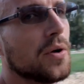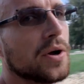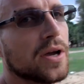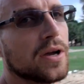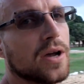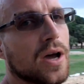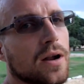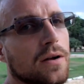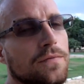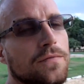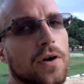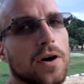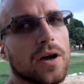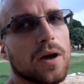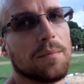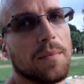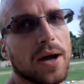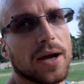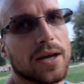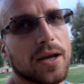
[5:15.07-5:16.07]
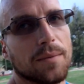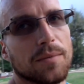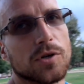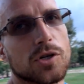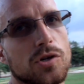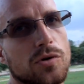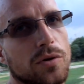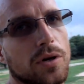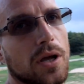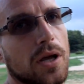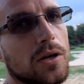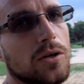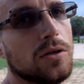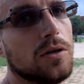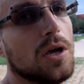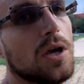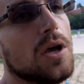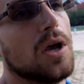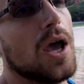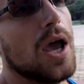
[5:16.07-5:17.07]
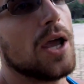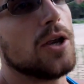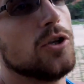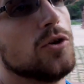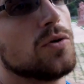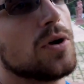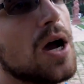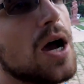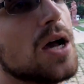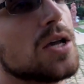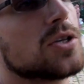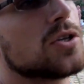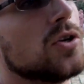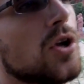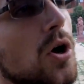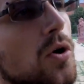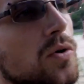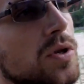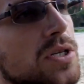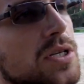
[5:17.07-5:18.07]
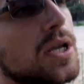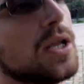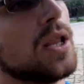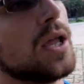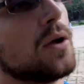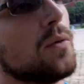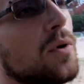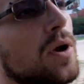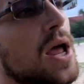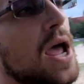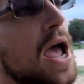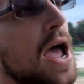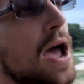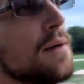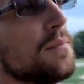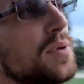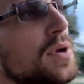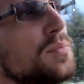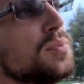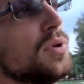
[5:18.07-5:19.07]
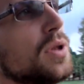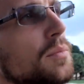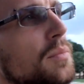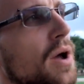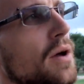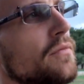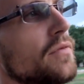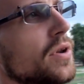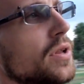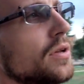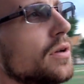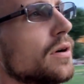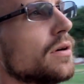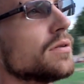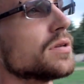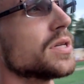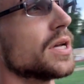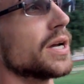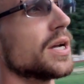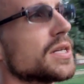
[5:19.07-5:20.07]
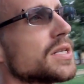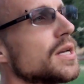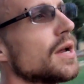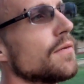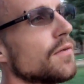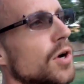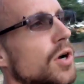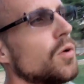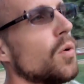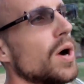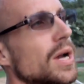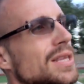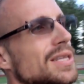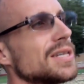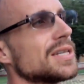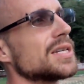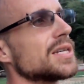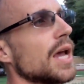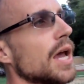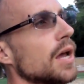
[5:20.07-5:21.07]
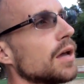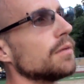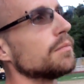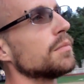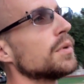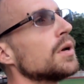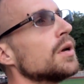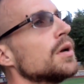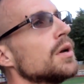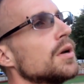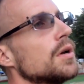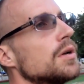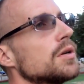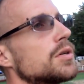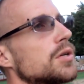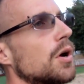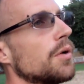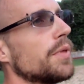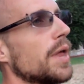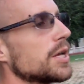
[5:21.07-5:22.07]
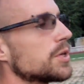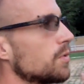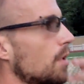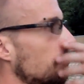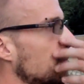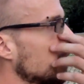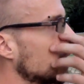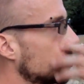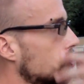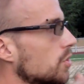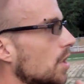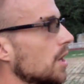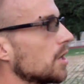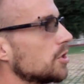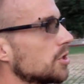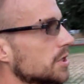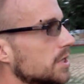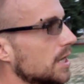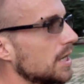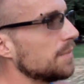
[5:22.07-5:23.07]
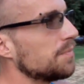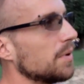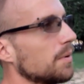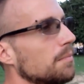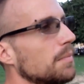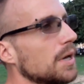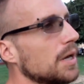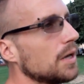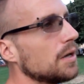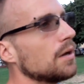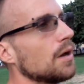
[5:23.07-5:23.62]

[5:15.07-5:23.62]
It can kind of fuck up my chemistry. And you guys notice that, like, when I have people in my videos, like, it's never quite the same. So that's why I'm going to try to just keep it me.